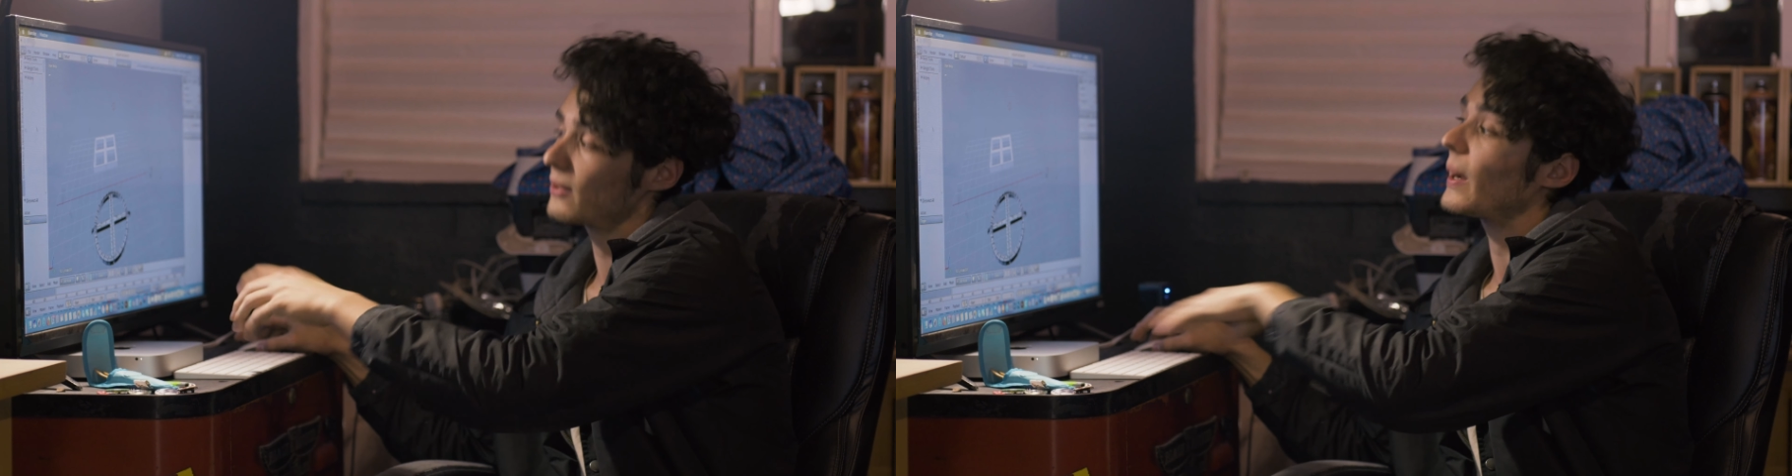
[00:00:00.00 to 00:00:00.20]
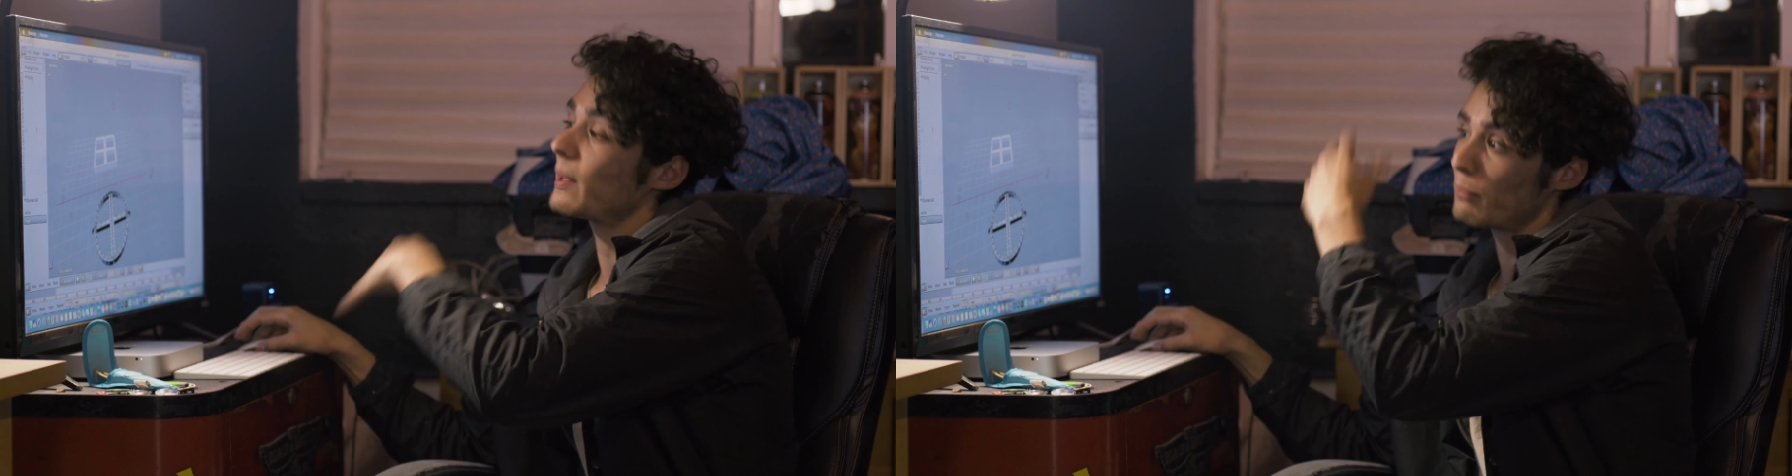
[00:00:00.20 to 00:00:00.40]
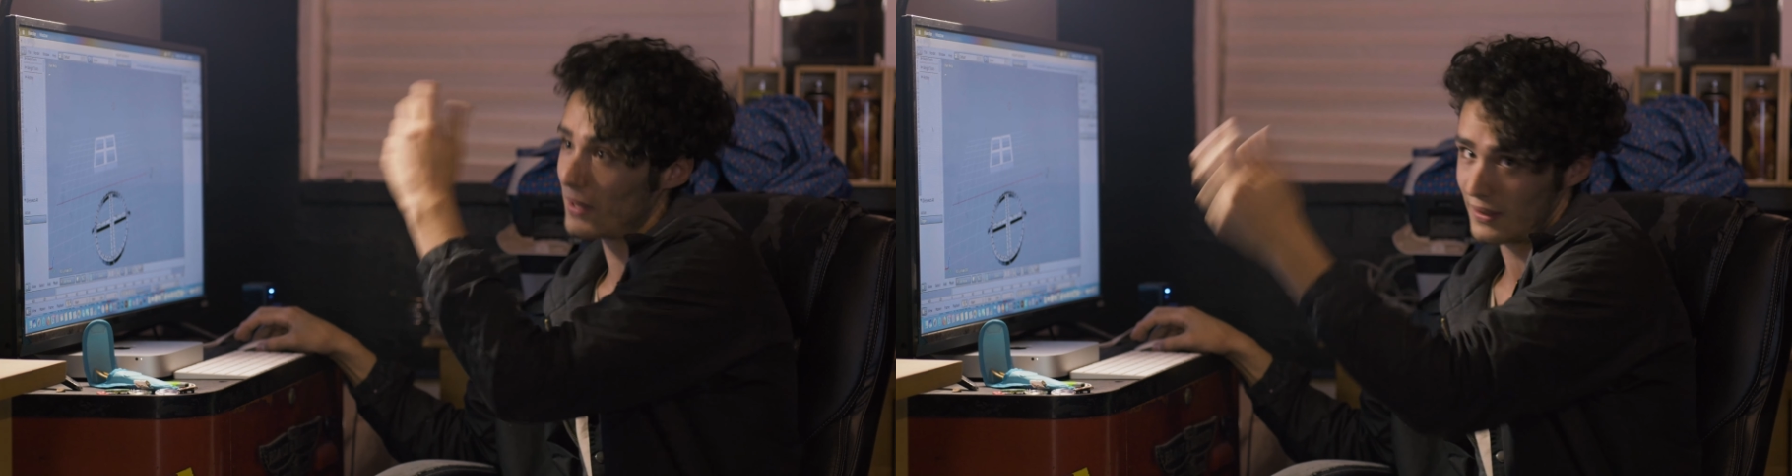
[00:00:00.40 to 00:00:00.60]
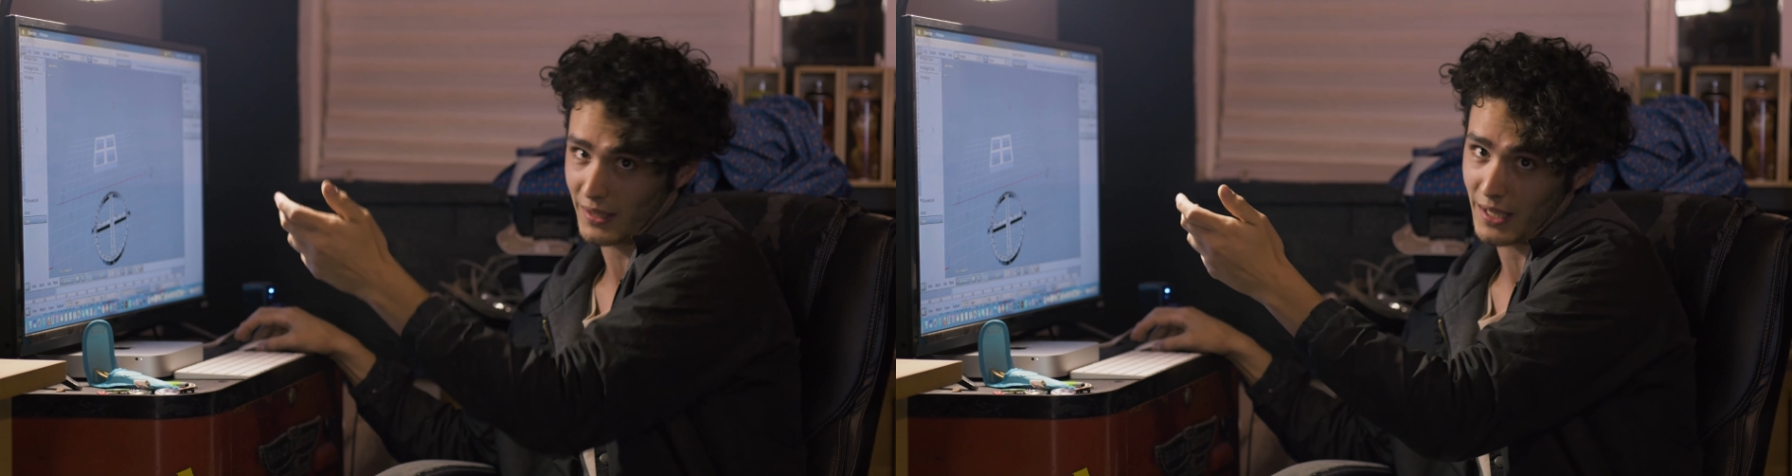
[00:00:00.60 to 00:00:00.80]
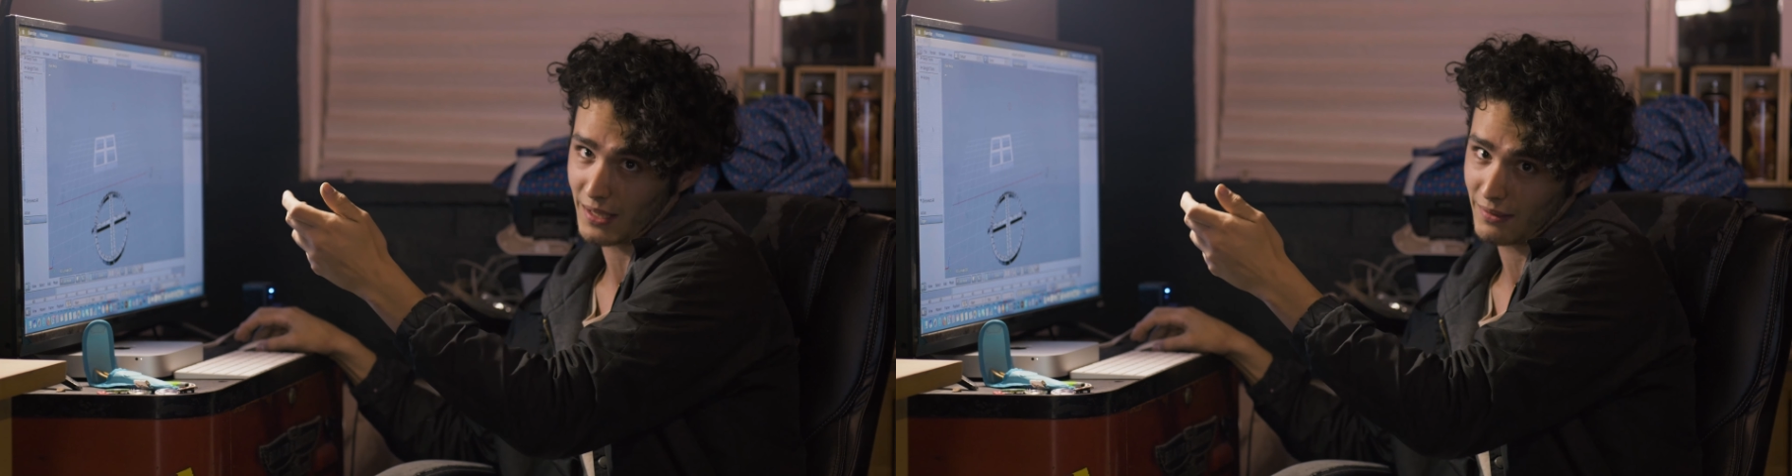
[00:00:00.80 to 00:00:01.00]
so i could print
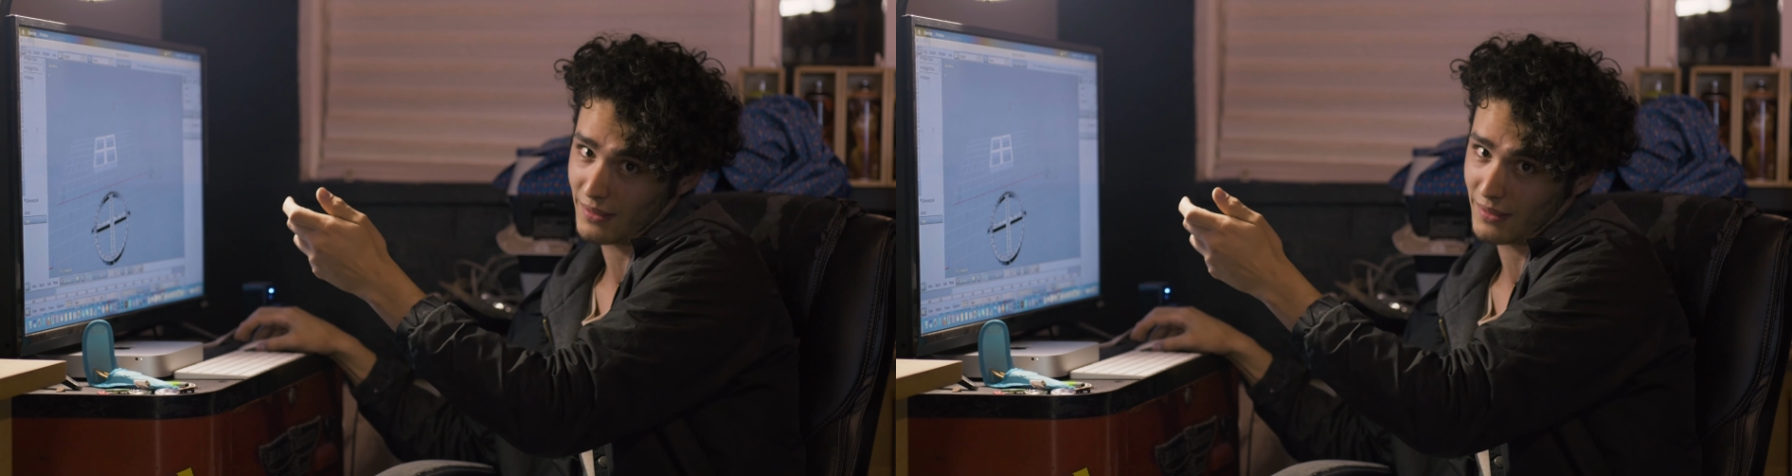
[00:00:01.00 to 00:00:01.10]
it